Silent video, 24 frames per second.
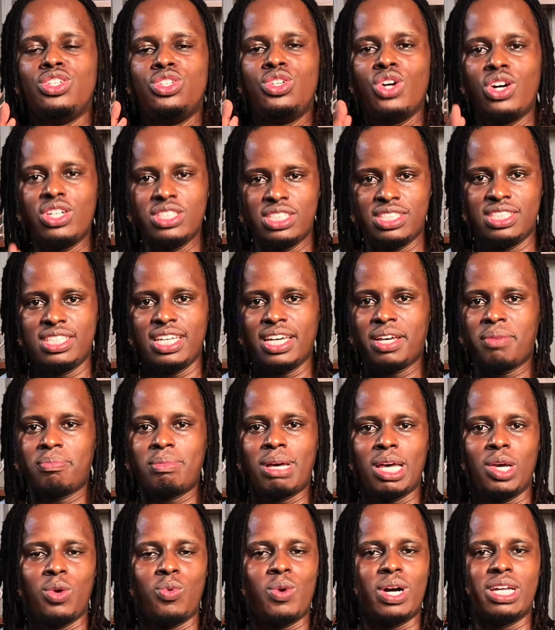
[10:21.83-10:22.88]
Don't take
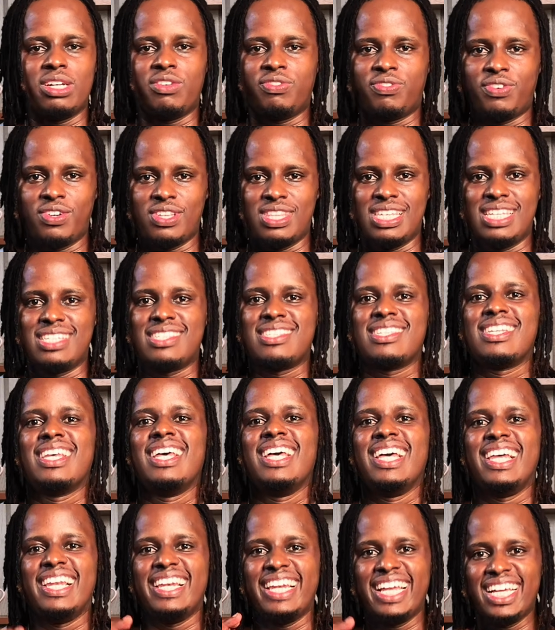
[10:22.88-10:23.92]
my word for this.
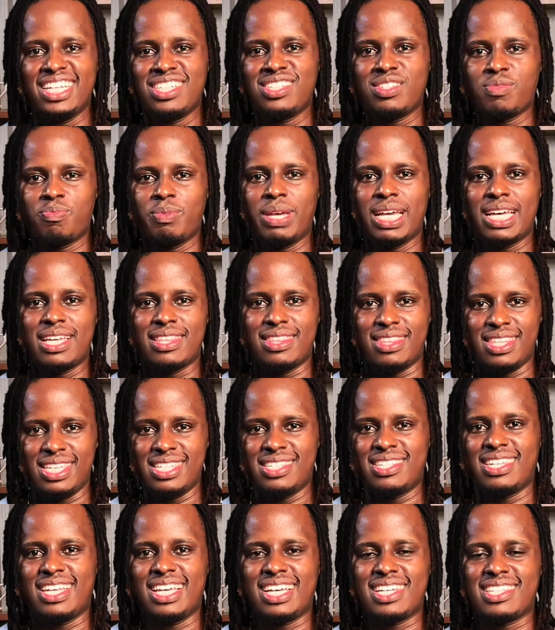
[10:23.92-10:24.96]
Let's make
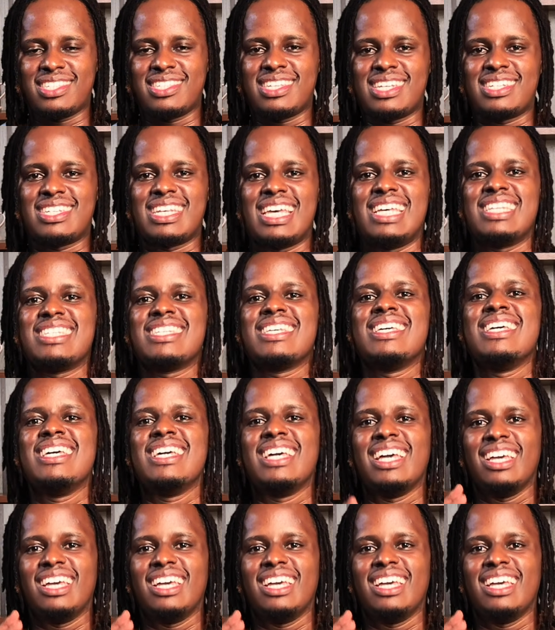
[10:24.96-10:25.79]
this exercise.